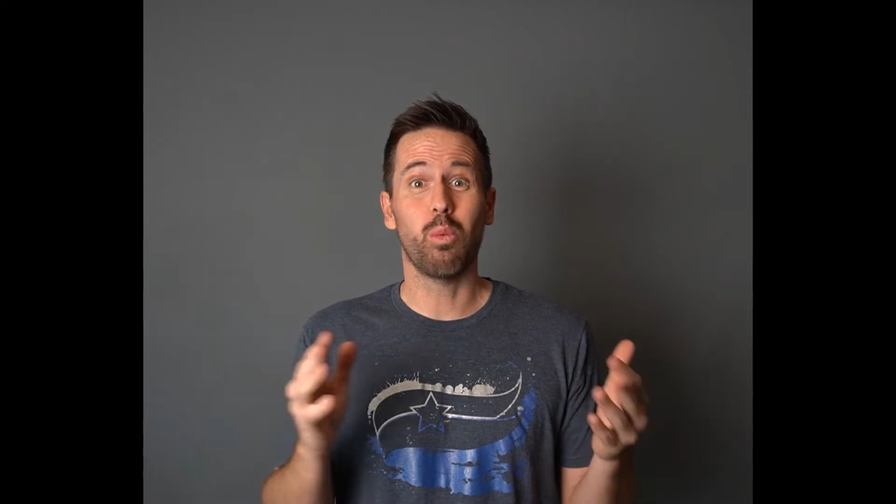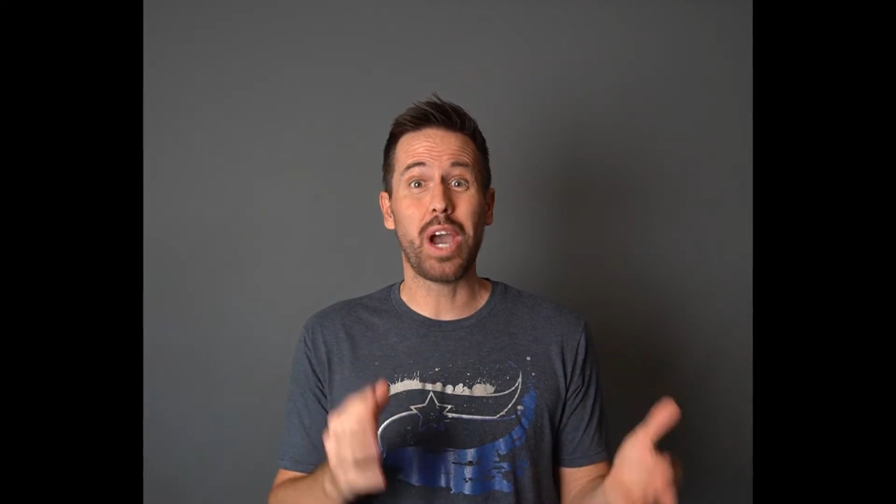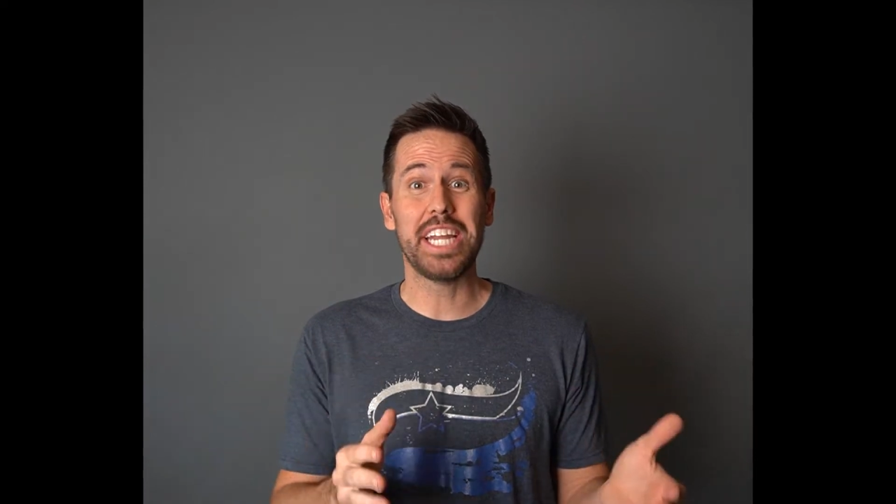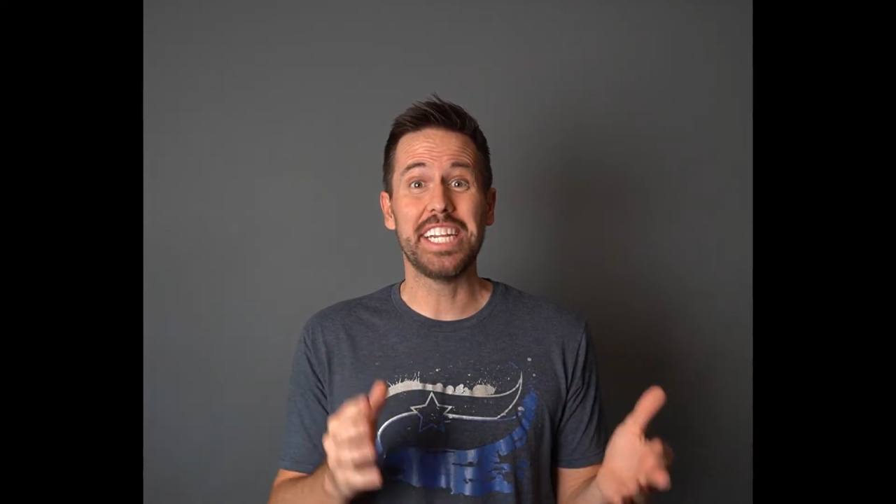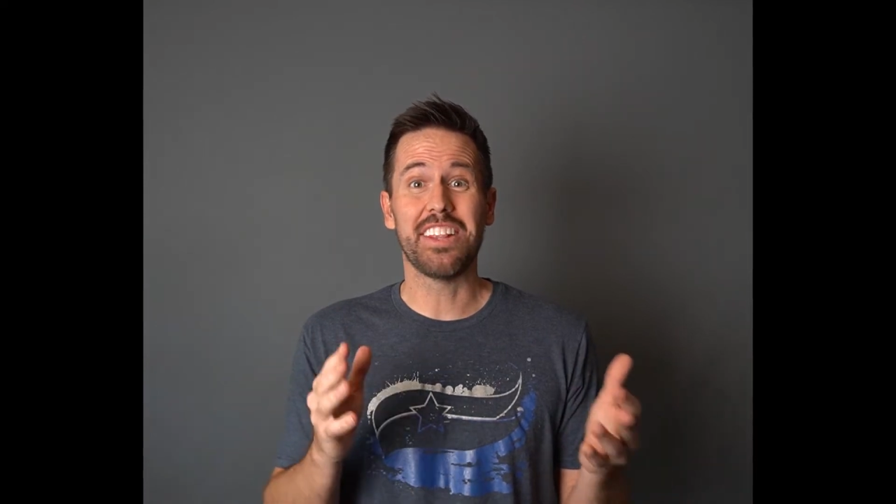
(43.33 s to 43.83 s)

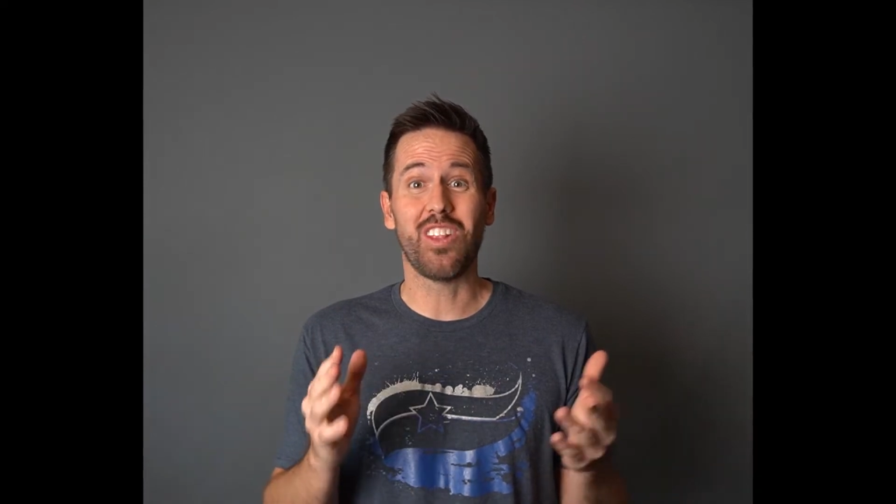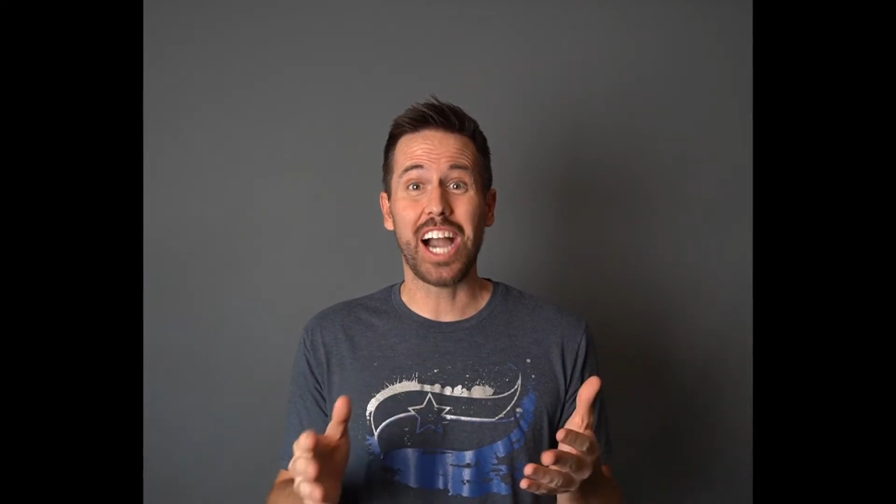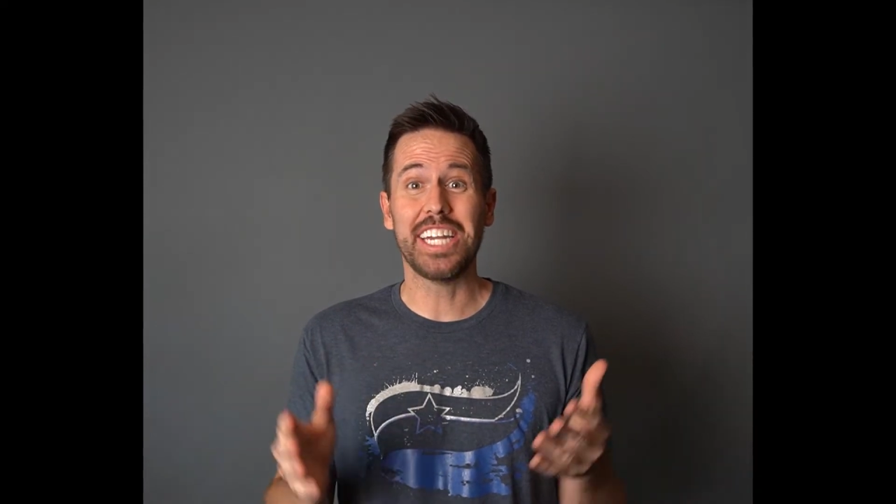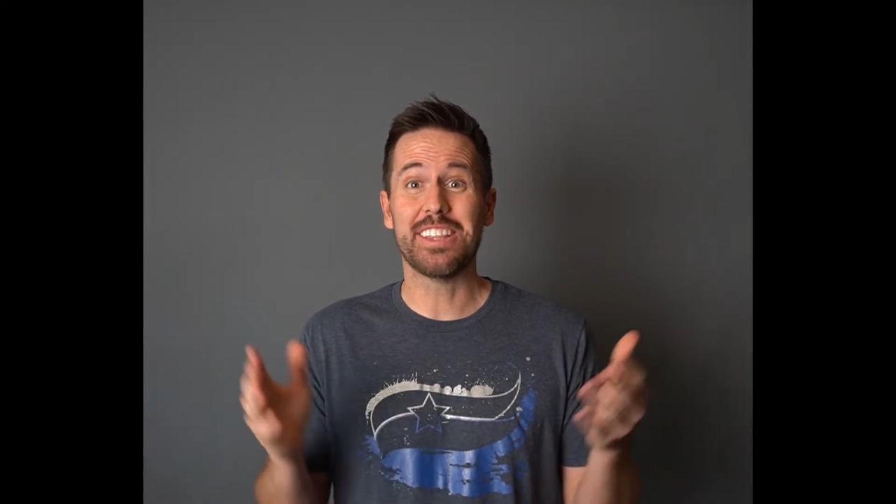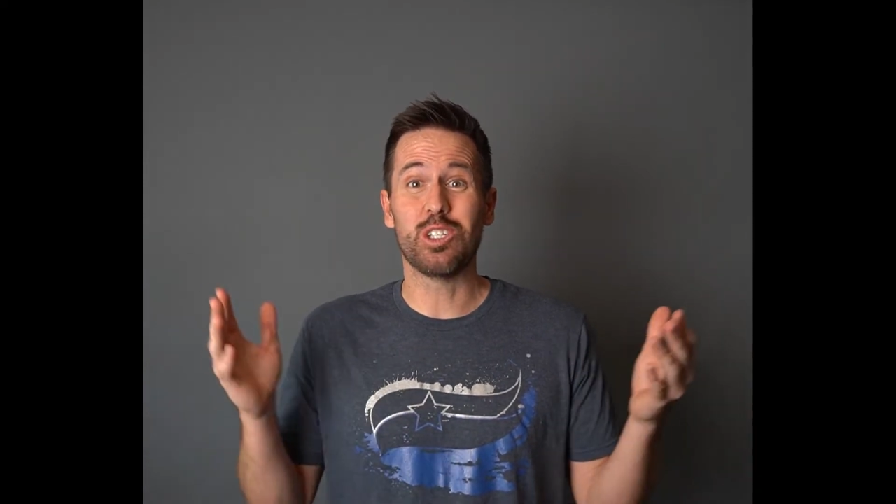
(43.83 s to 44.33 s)
waiting in
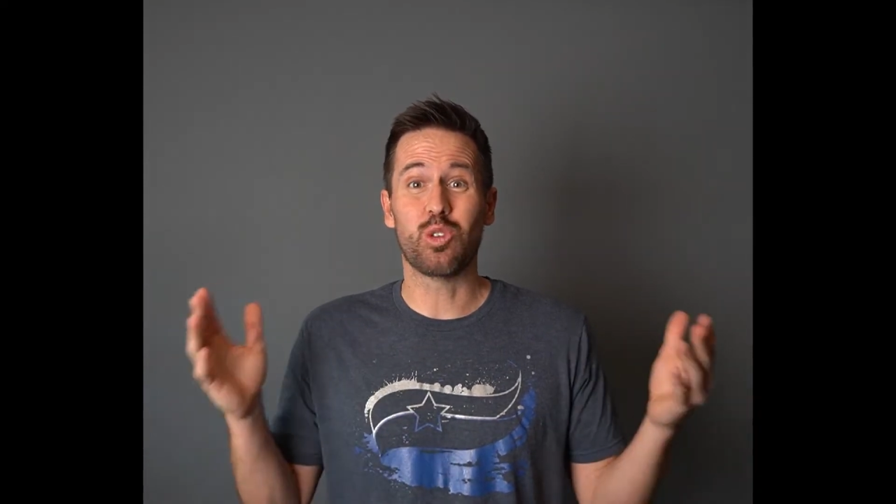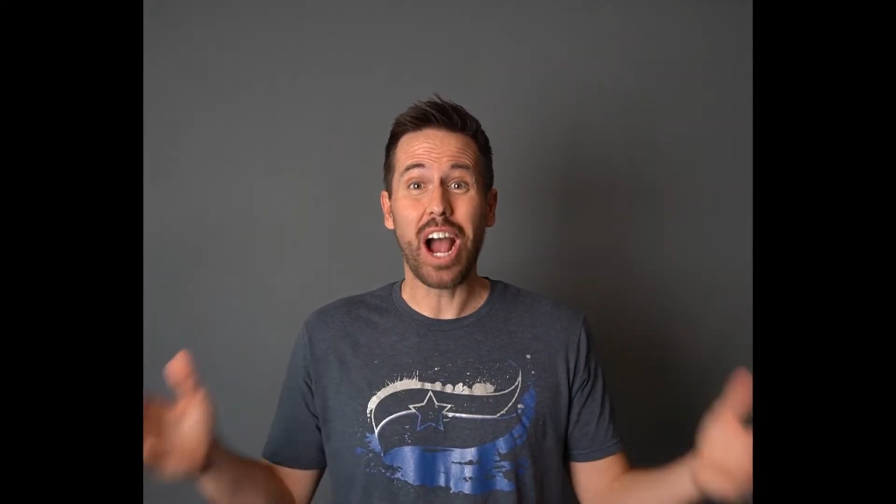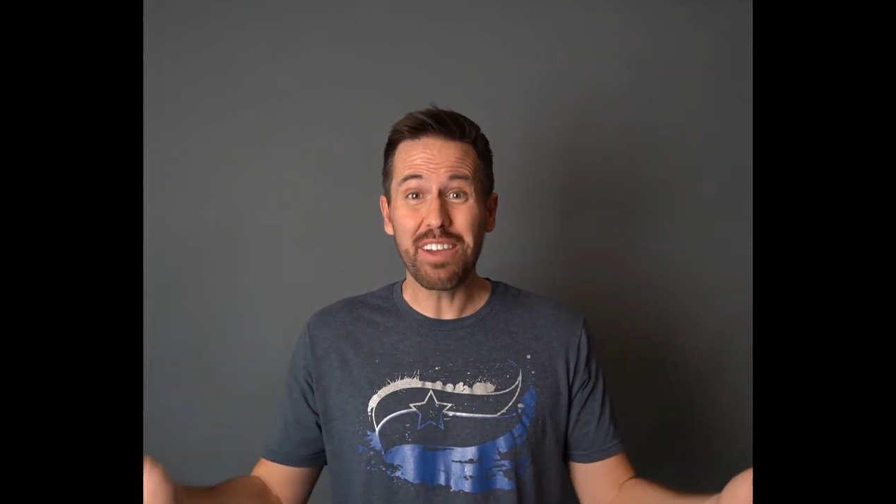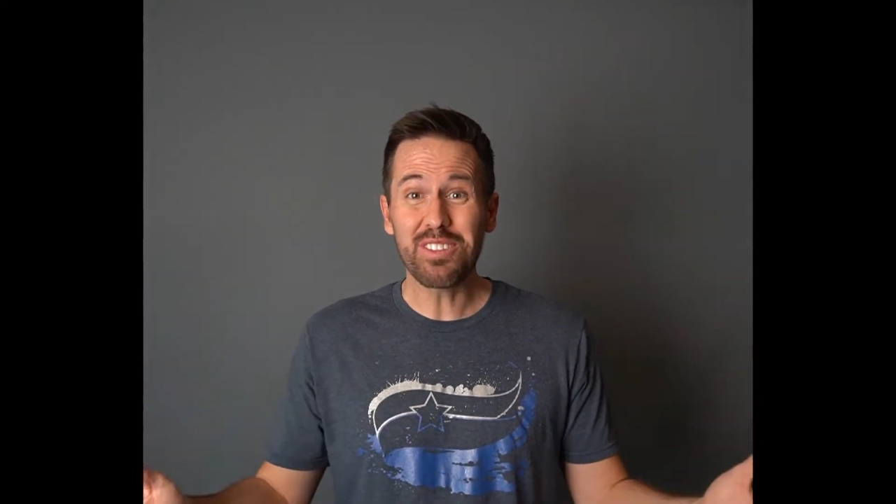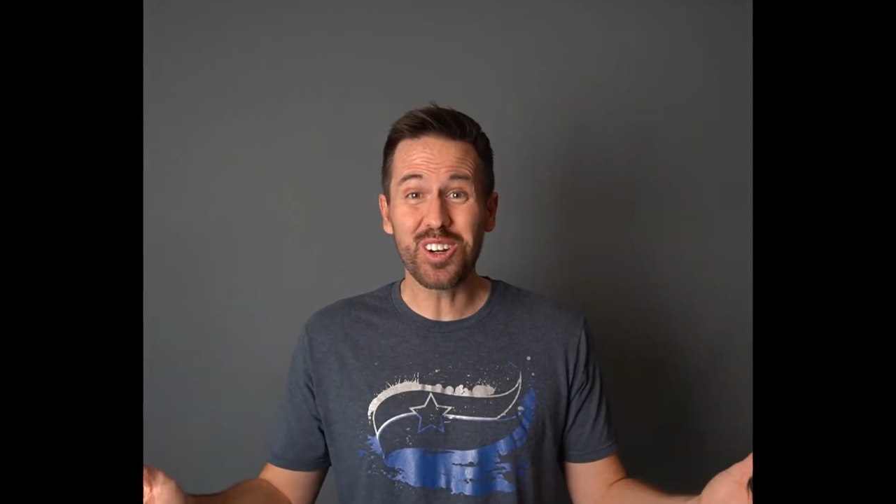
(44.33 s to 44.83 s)
line at the
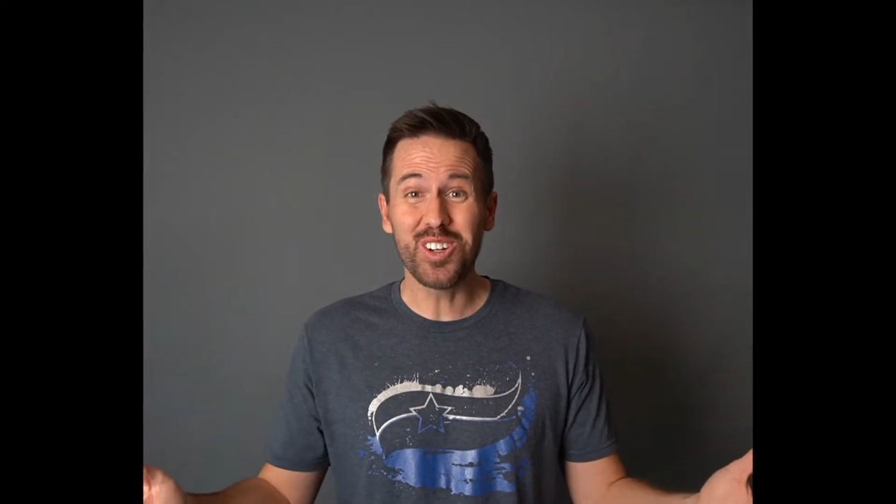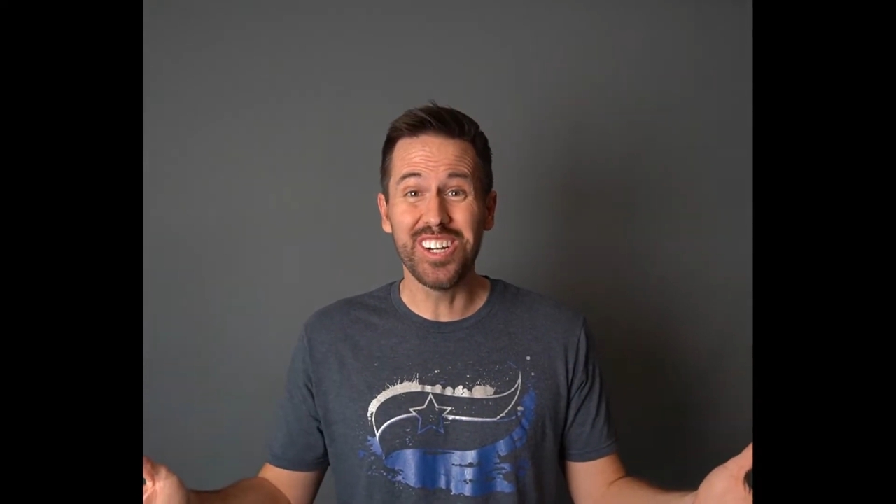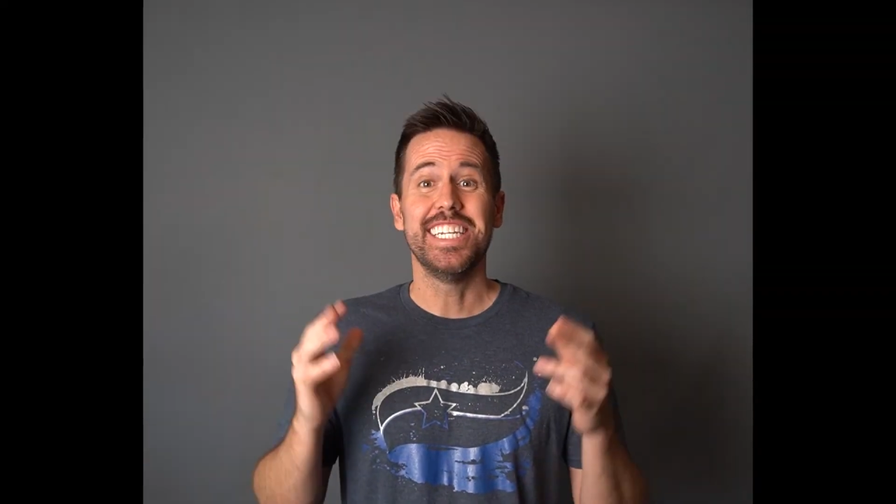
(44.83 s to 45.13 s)
drive-thru?